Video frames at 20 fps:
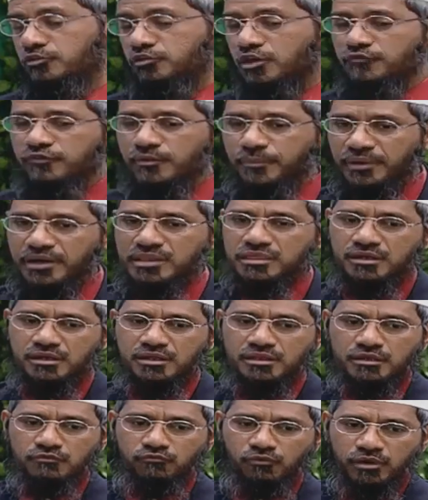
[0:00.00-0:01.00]
So if a
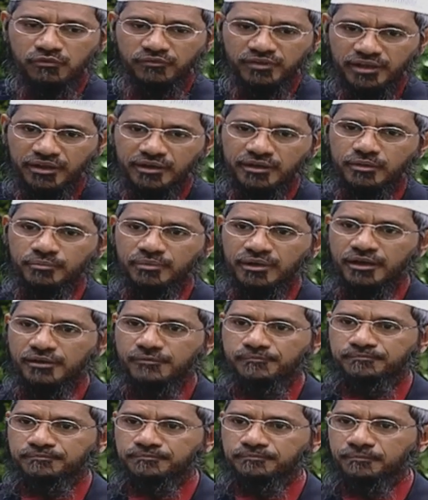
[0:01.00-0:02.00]
person is involving in
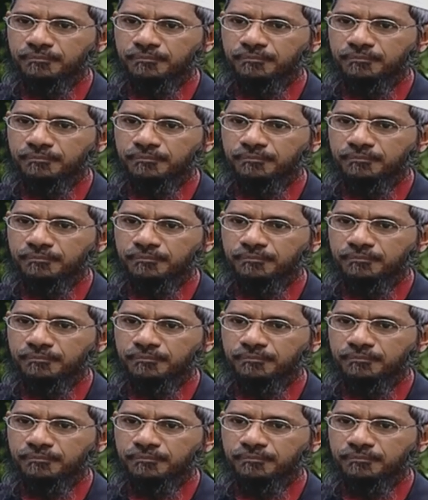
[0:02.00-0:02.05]
riba,